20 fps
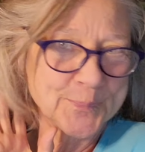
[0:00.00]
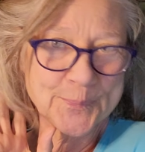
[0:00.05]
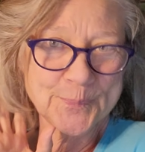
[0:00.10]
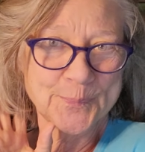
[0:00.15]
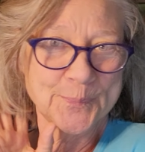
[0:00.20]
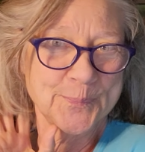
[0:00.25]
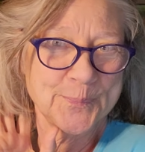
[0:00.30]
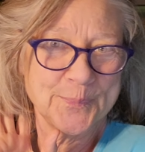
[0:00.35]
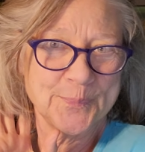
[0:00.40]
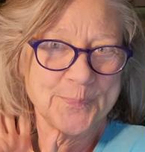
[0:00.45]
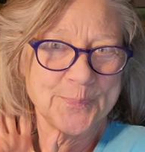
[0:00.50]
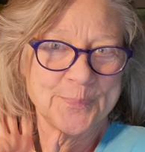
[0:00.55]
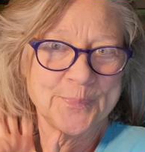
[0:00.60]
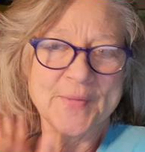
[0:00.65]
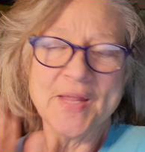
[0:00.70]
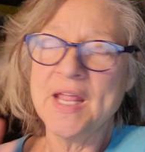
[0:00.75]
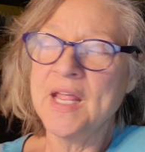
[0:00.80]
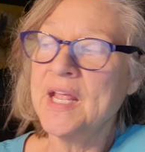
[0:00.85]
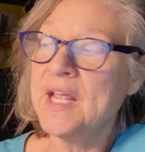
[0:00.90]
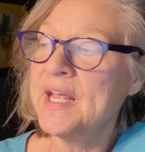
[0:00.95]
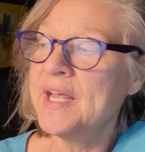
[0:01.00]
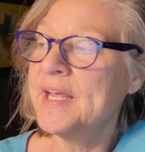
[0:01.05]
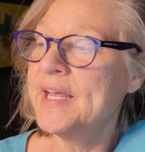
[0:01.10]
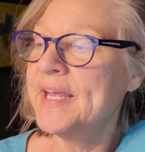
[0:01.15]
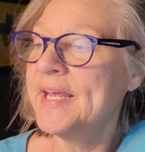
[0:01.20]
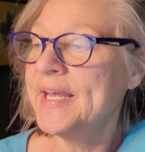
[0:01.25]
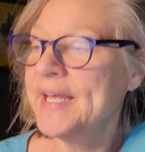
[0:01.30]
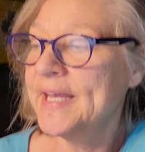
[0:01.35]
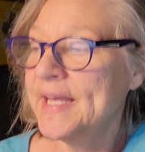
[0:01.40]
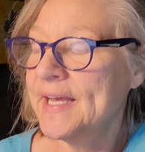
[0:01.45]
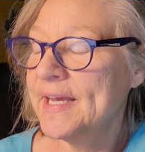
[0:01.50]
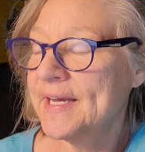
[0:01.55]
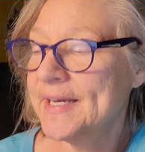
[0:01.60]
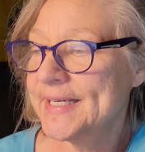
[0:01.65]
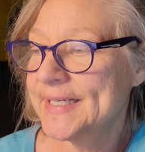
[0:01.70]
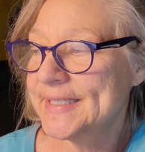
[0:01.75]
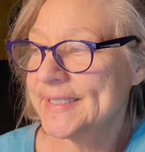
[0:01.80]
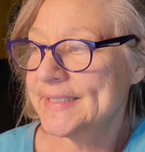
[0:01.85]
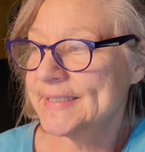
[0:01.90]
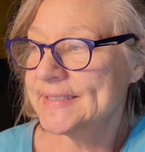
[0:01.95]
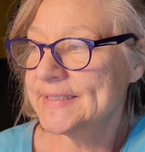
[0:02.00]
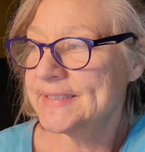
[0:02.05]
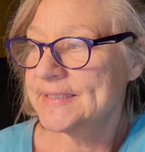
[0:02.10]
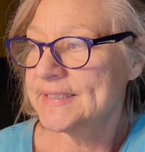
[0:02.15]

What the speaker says: (silence)